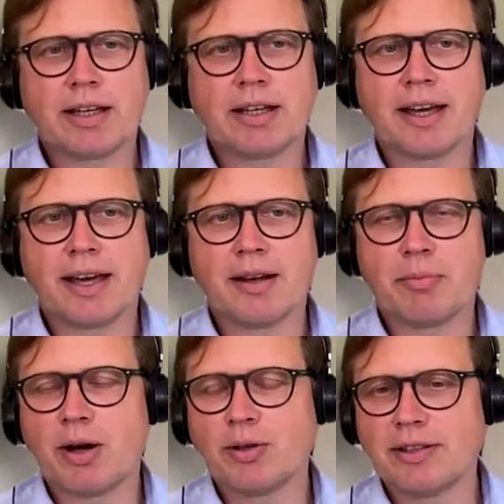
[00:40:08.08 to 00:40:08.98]
taking care
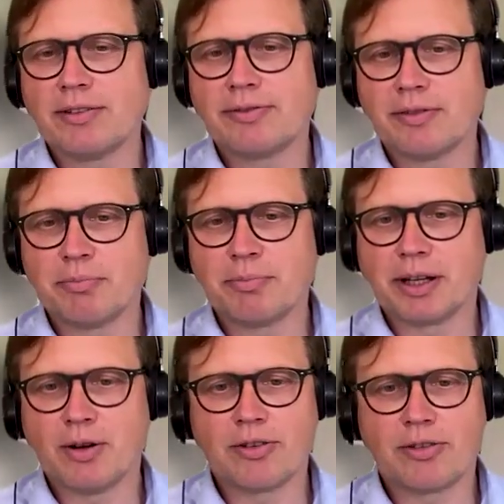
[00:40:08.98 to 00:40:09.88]
about it,
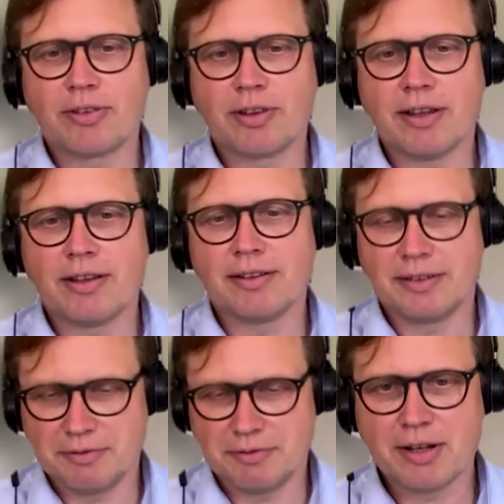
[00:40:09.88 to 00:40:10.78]
because
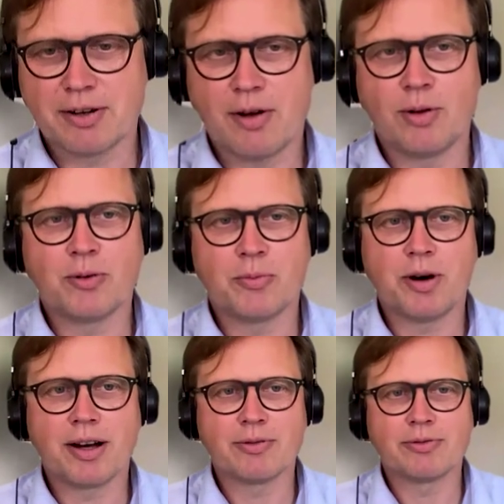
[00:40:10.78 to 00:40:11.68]
we are also
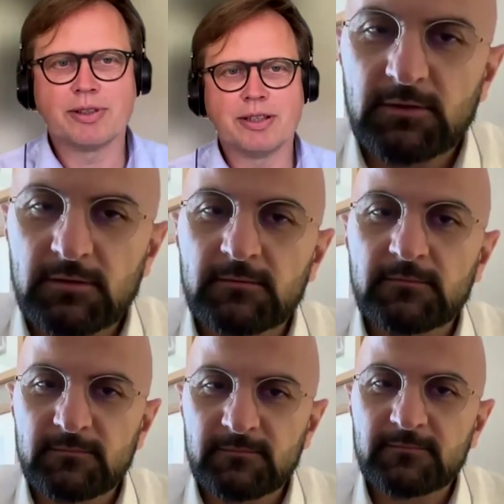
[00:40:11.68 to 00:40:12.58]
part of the
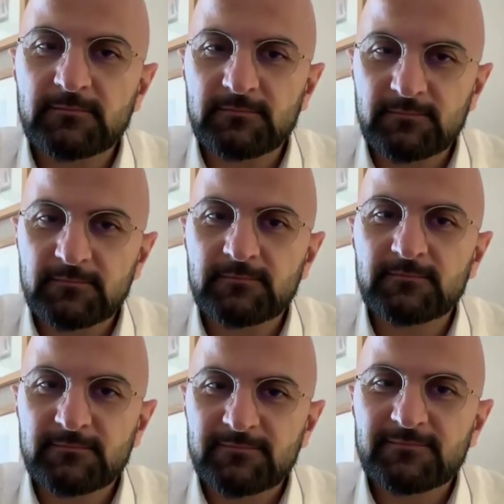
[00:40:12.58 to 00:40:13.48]
EU.
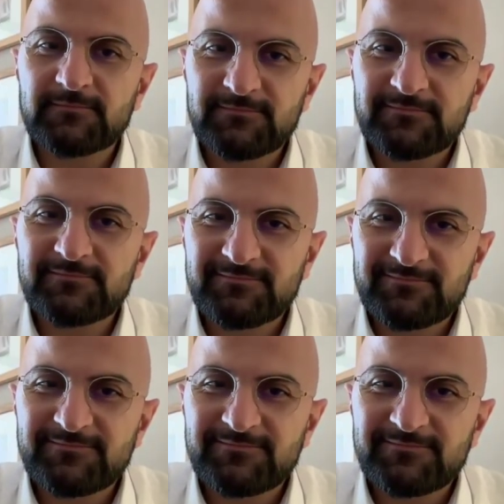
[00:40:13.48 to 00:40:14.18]
Not in that